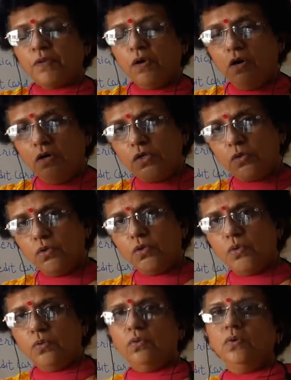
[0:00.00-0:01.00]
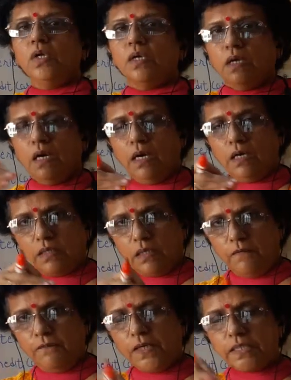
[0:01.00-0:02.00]
or to do
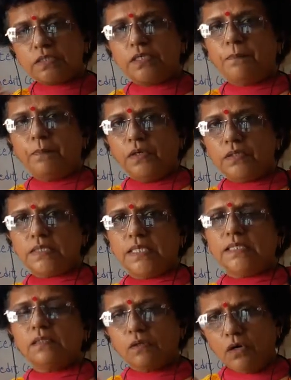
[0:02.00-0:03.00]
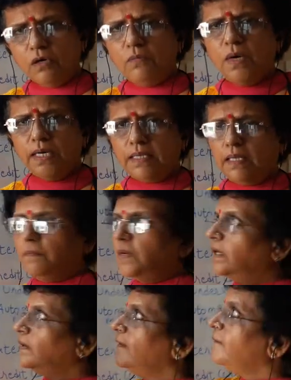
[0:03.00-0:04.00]
the fixed deposits or whatever.